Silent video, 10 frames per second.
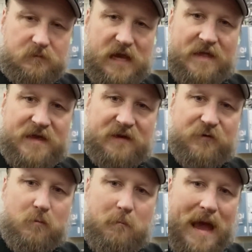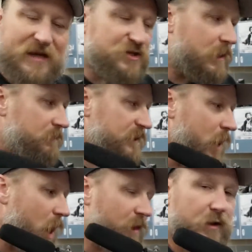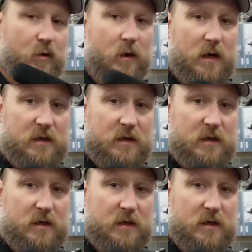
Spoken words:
And then if you match up the audio